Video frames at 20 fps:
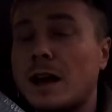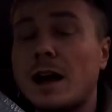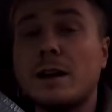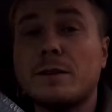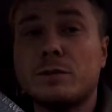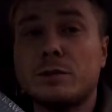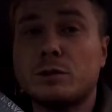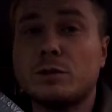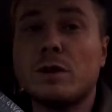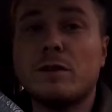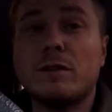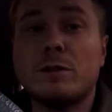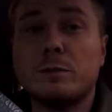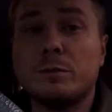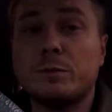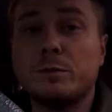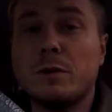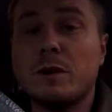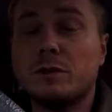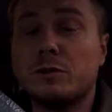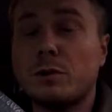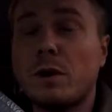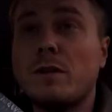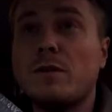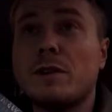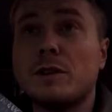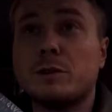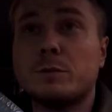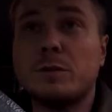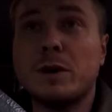it for
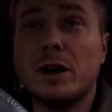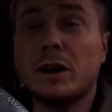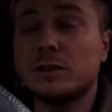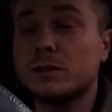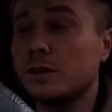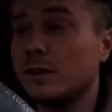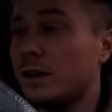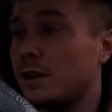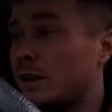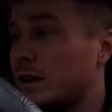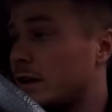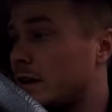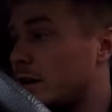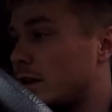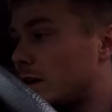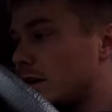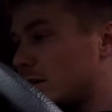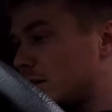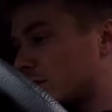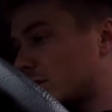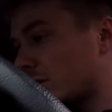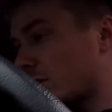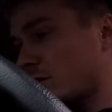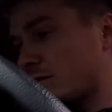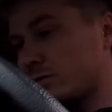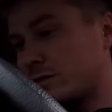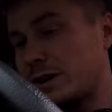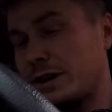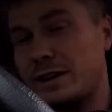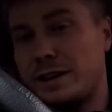$1,200. So
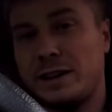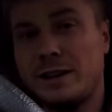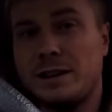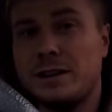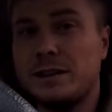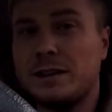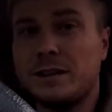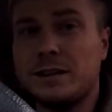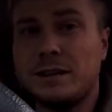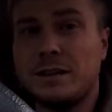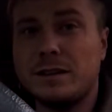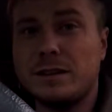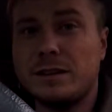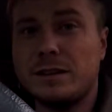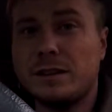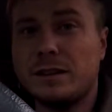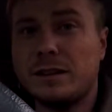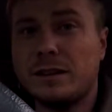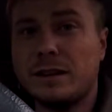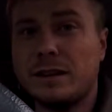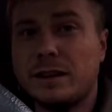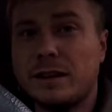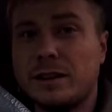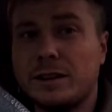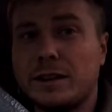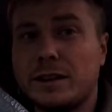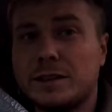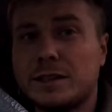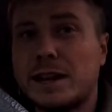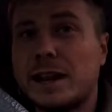really,
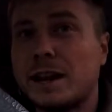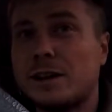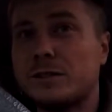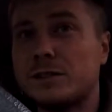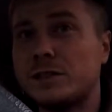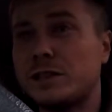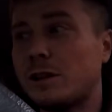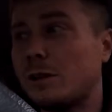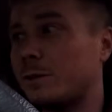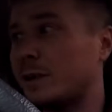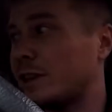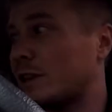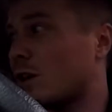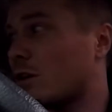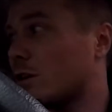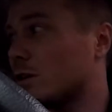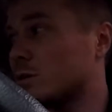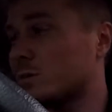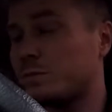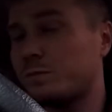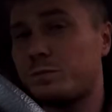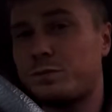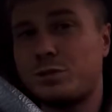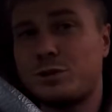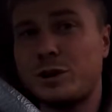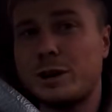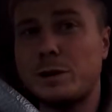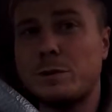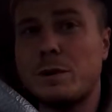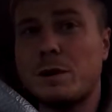it's a heck of a steal. I mean, the car is
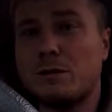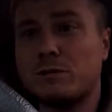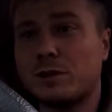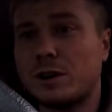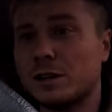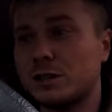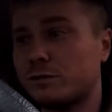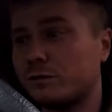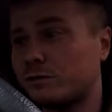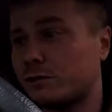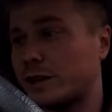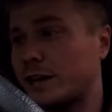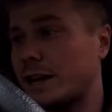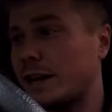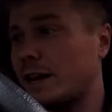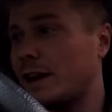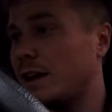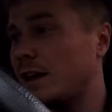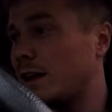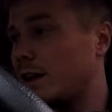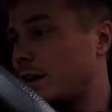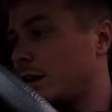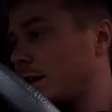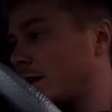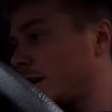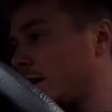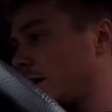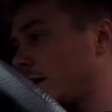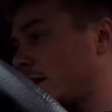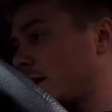pretty well rust free,
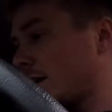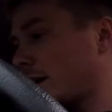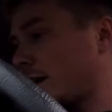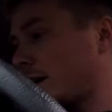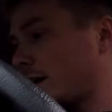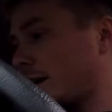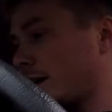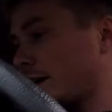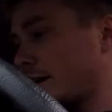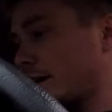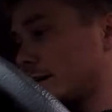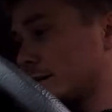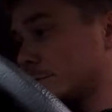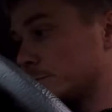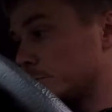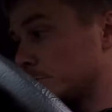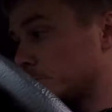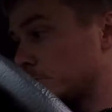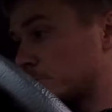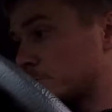and